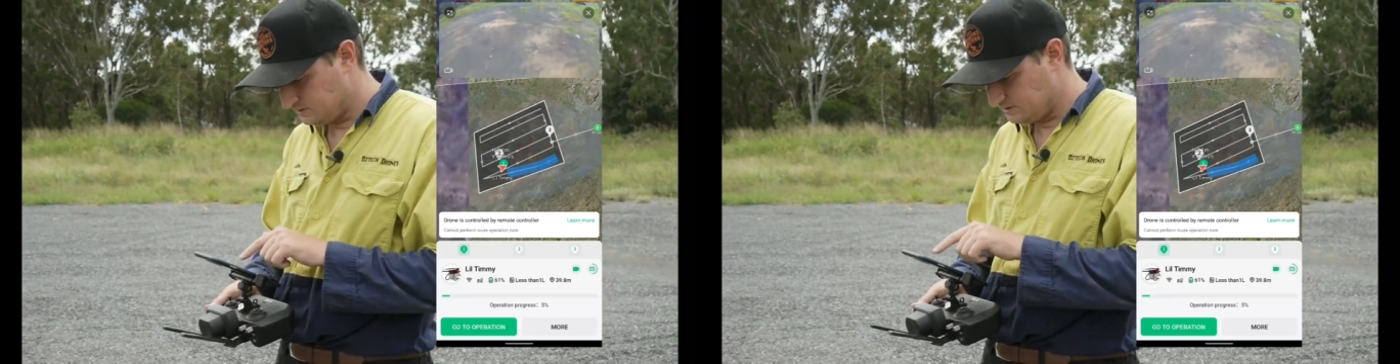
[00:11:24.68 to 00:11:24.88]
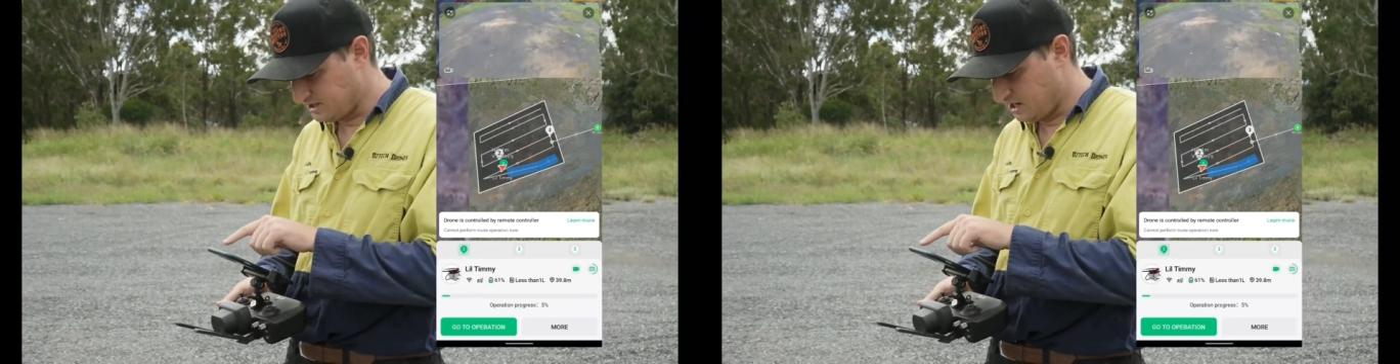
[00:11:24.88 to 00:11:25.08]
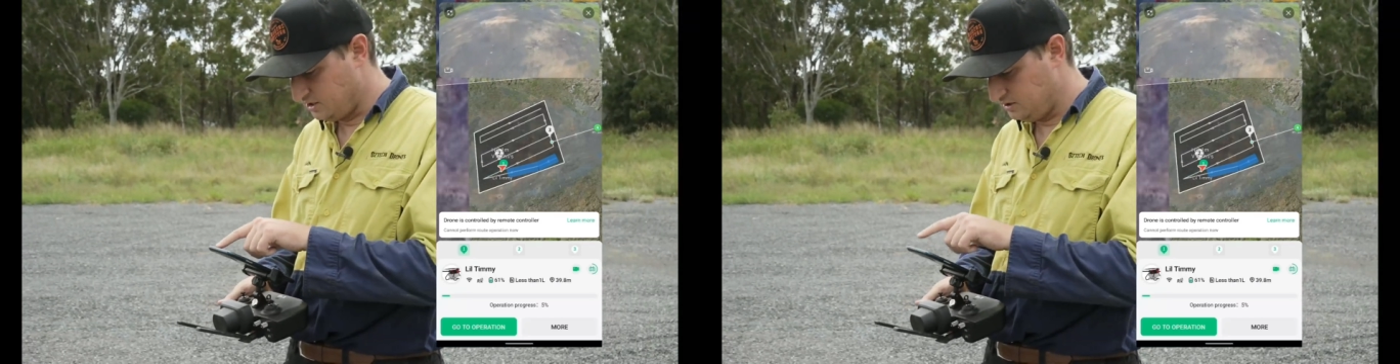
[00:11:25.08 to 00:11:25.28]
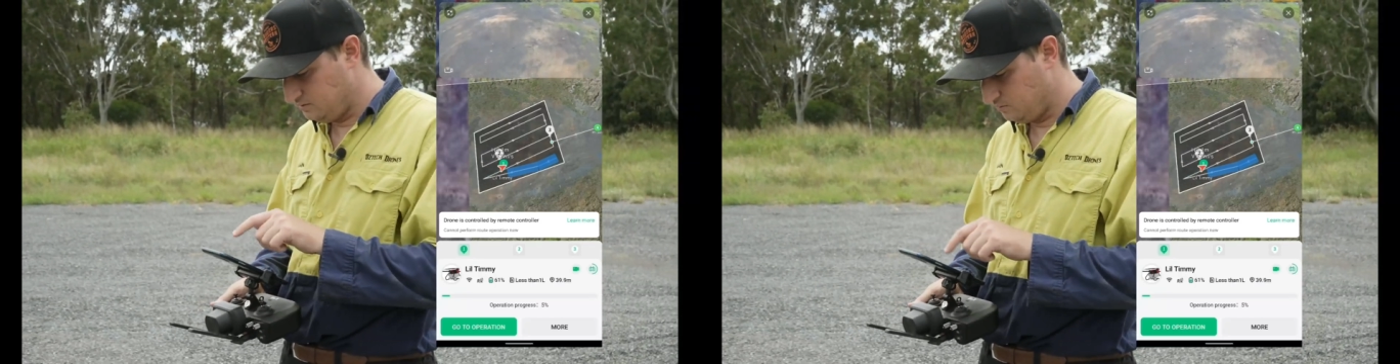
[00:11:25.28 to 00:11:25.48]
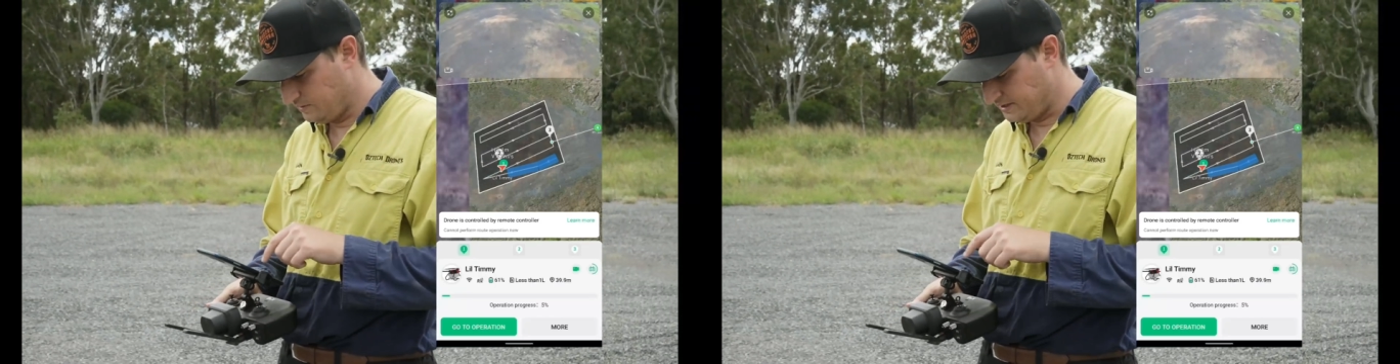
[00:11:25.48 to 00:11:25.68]
So
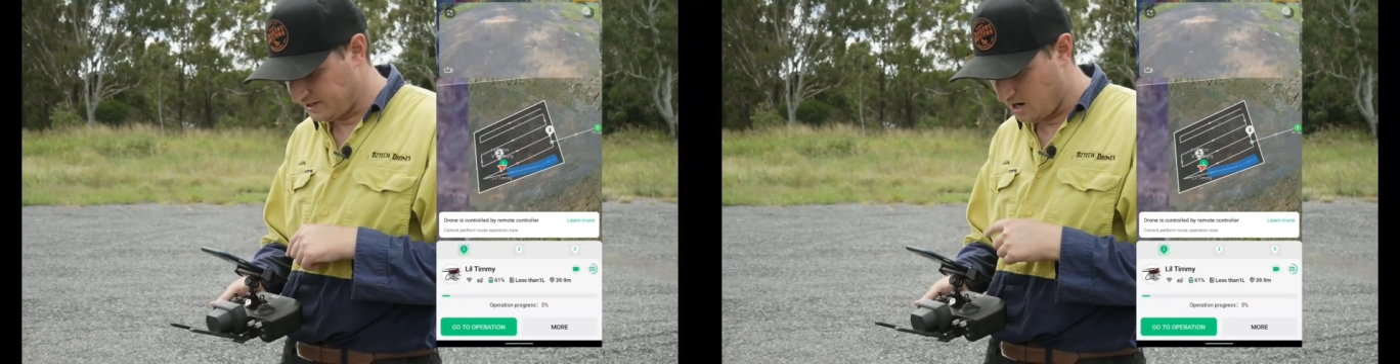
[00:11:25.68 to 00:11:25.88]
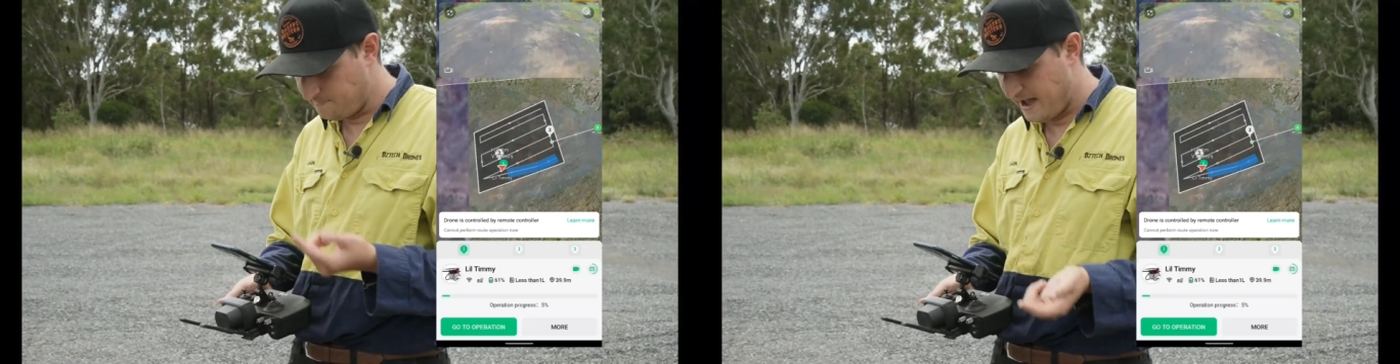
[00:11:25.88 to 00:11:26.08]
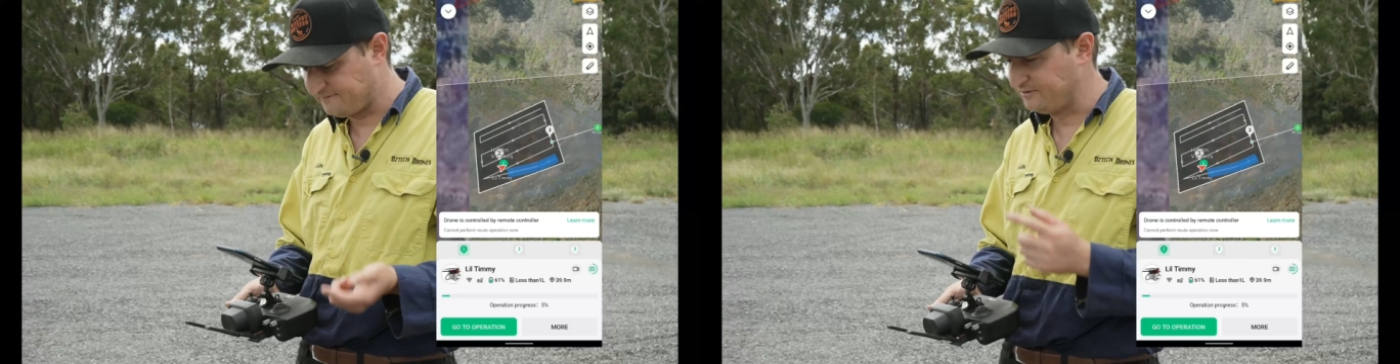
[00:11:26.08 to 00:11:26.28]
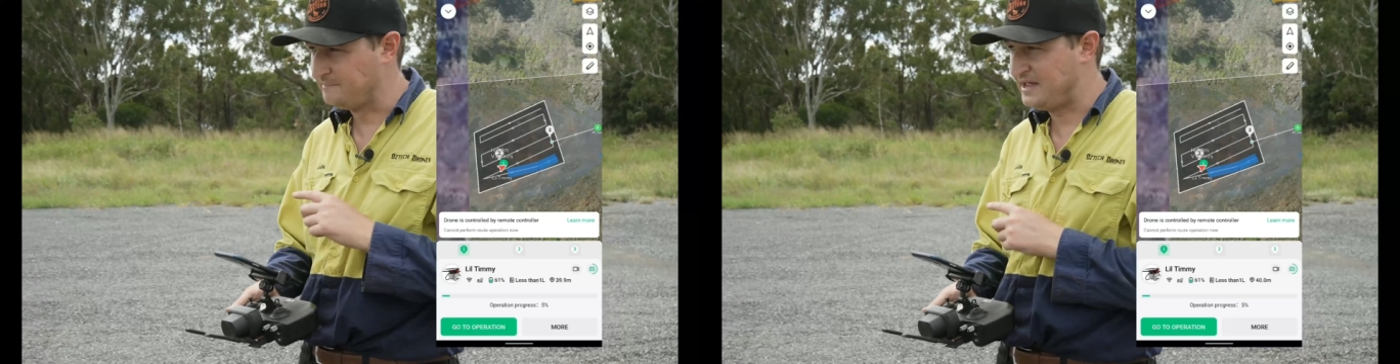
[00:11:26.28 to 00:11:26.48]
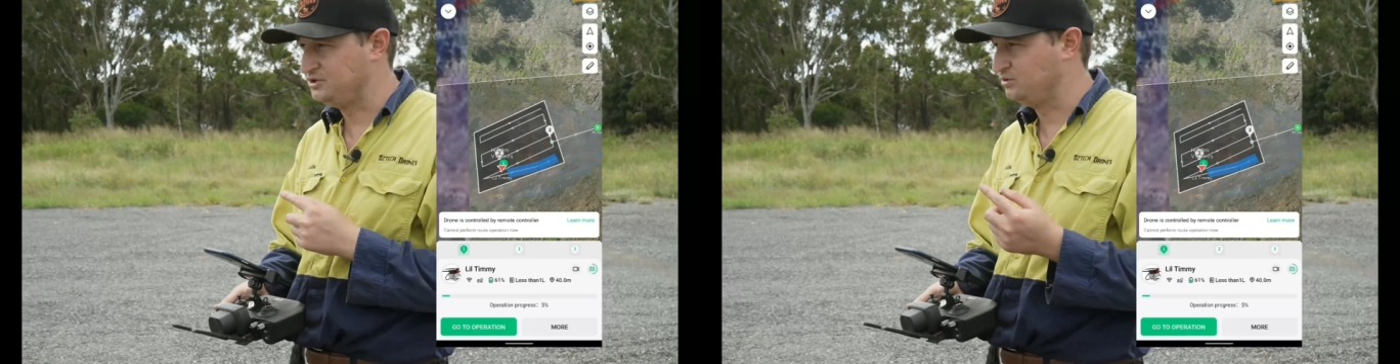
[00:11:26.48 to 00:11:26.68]
we can go back from
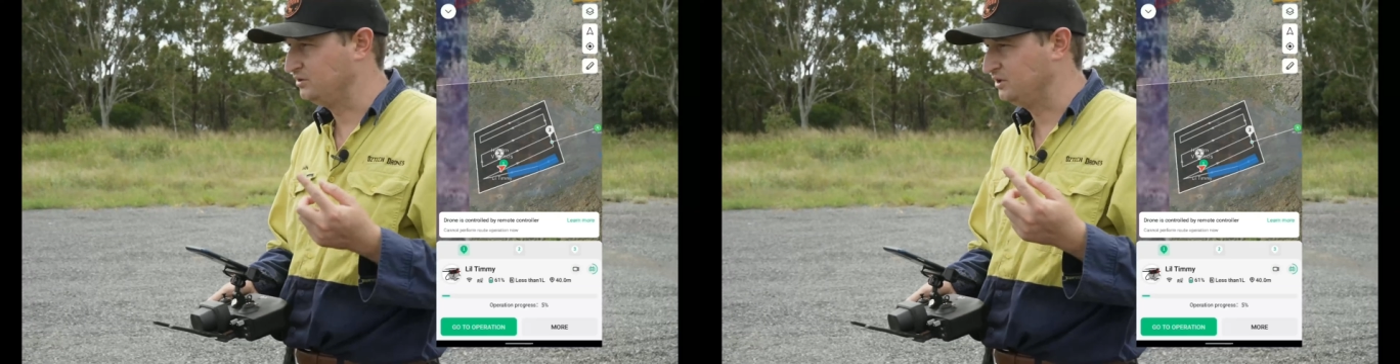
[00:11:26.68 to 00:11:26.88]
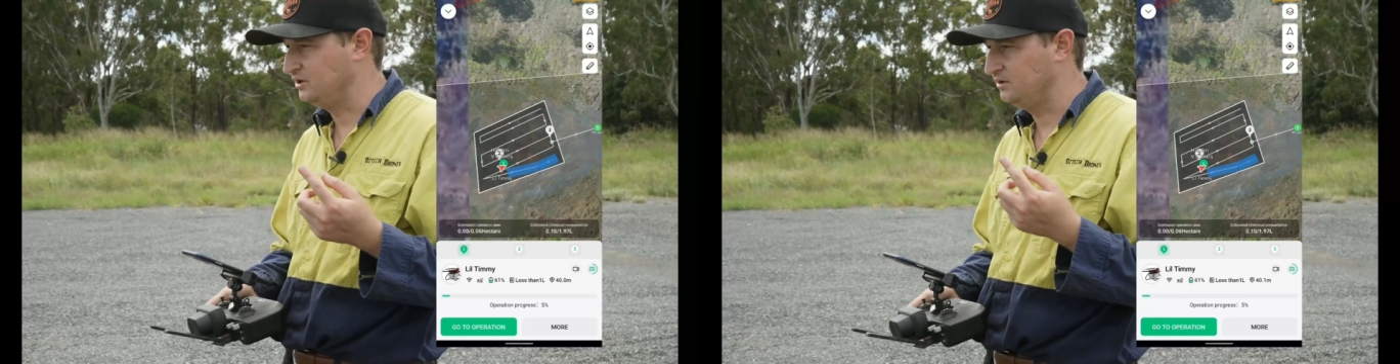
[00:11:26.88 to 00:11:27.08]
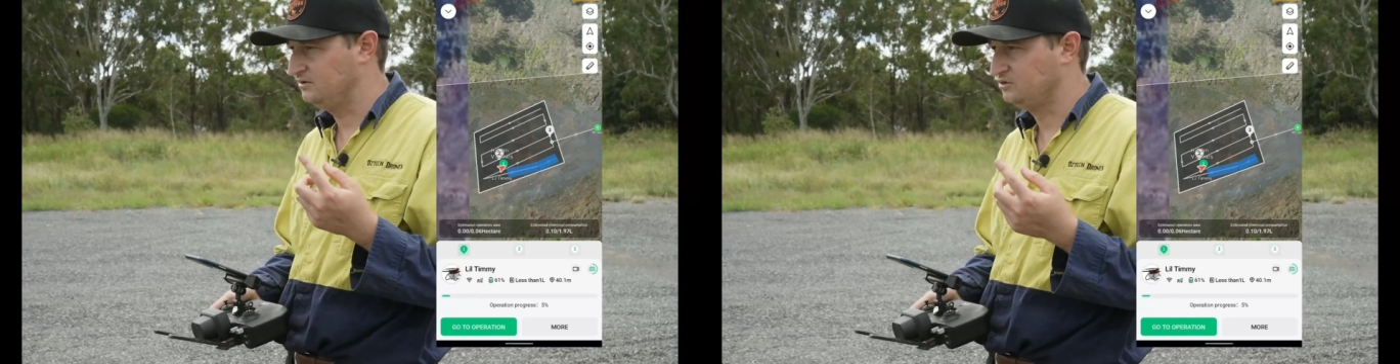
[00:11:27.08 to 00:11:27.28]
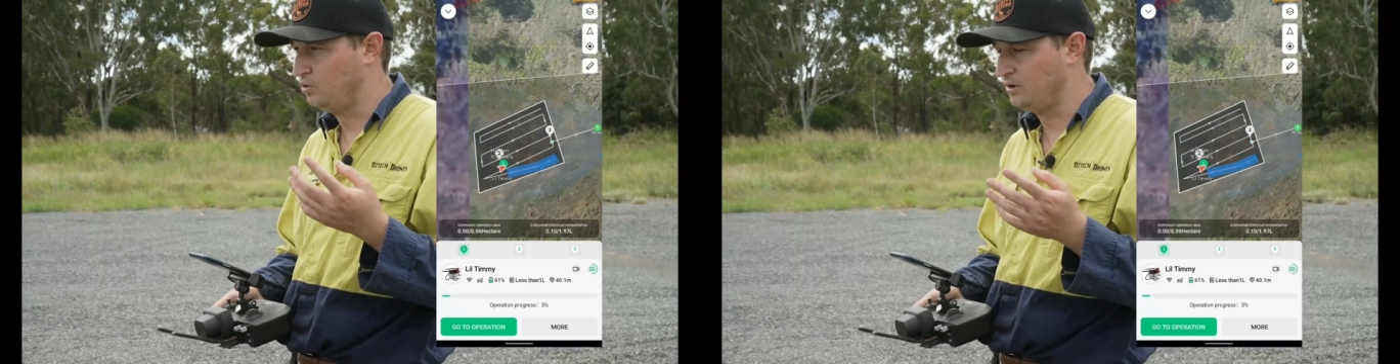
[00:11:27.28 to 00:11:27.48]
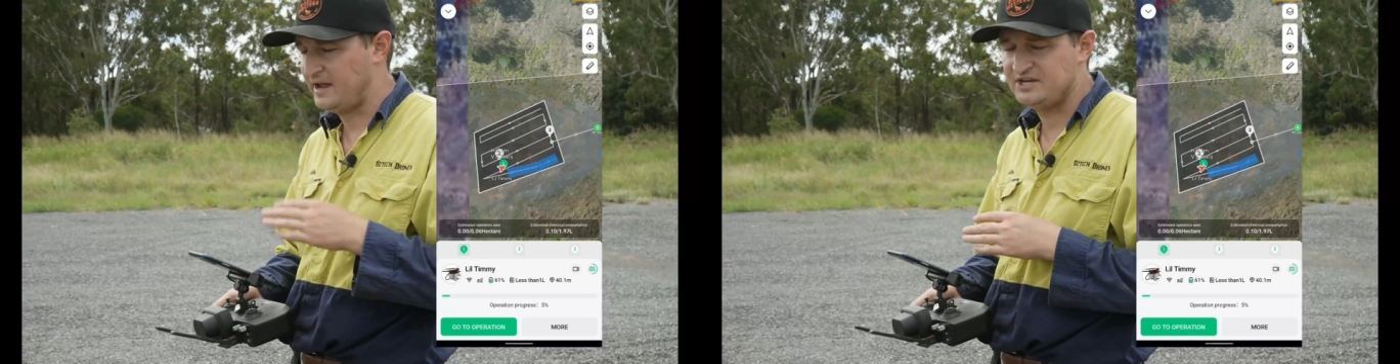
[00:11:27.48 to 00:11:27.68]
manual to
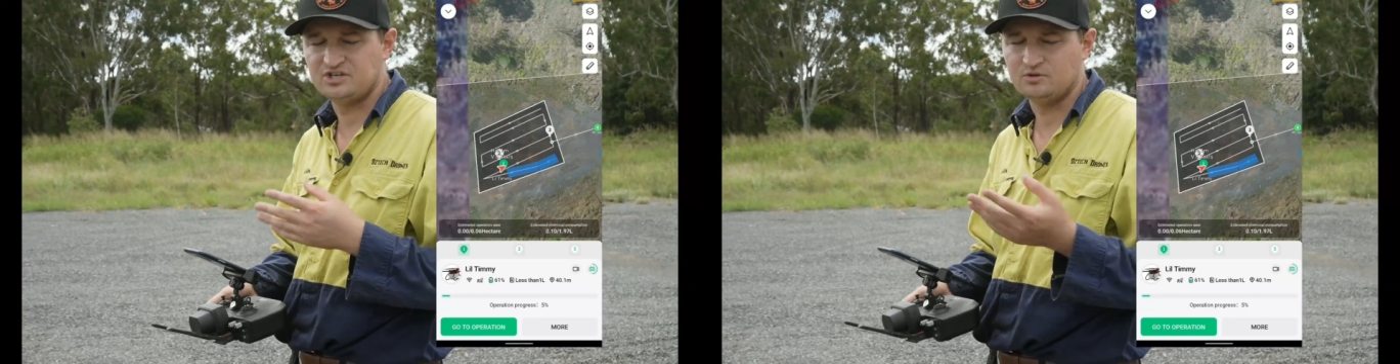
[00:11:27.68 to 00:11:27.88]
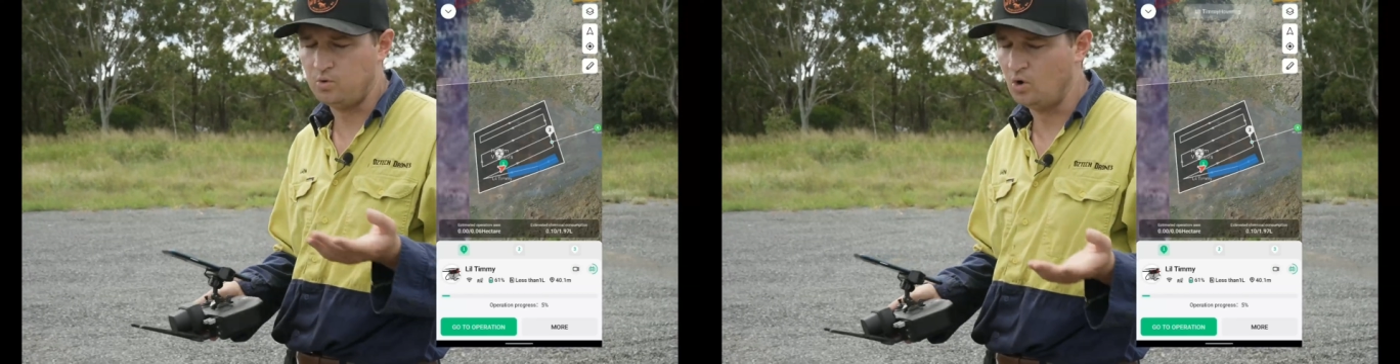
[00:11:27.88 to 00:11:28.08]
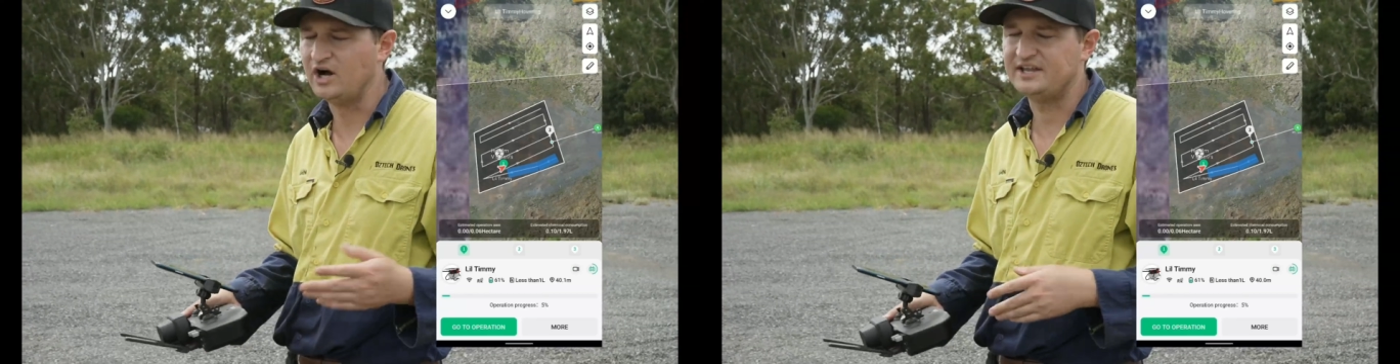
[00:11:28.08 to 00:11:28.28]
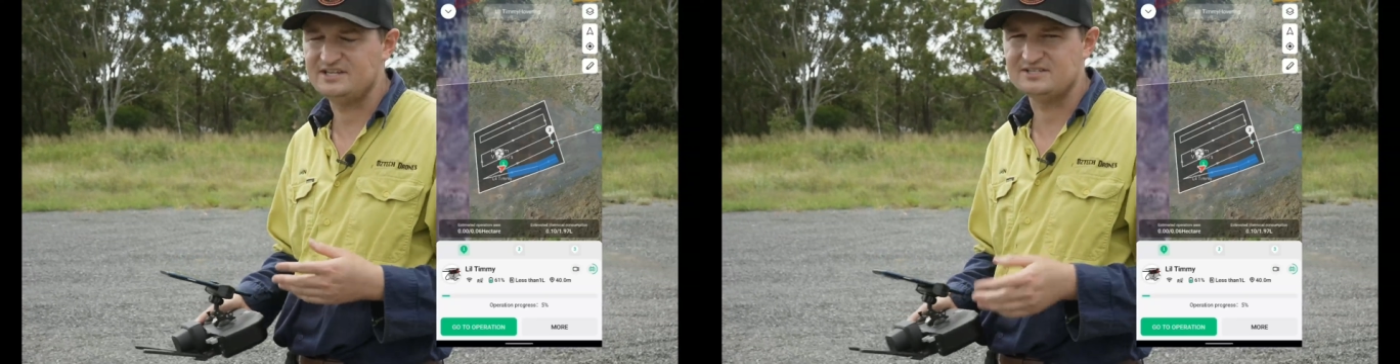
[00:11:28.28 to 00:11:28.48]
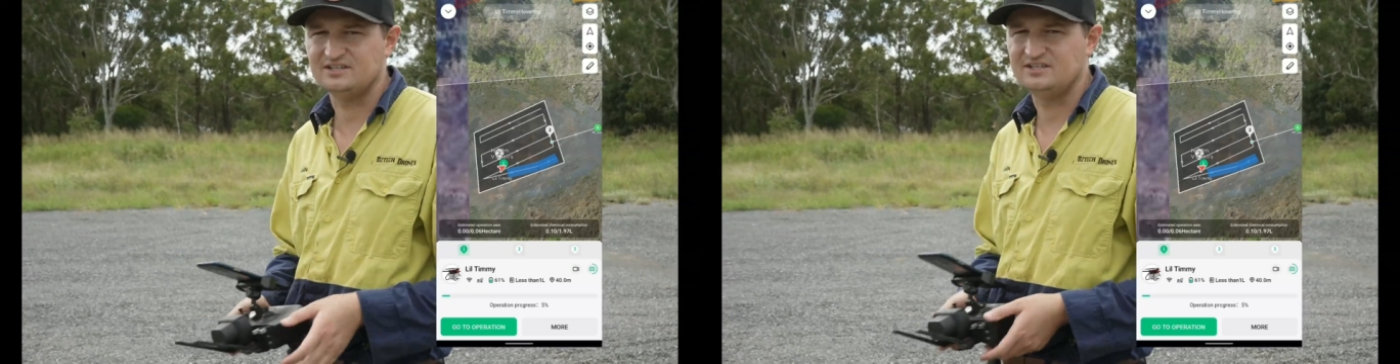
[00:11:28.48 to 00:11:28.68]
automation quite
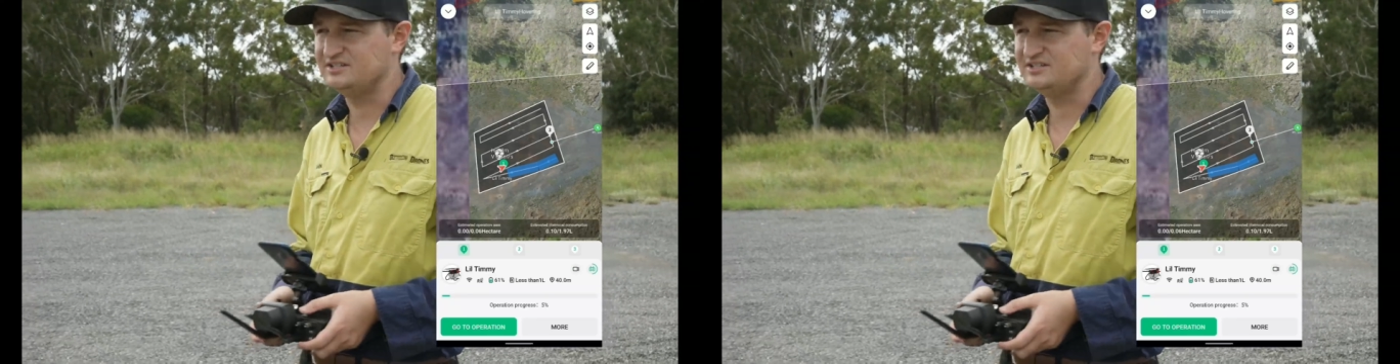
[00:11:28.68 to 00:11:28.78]
easily.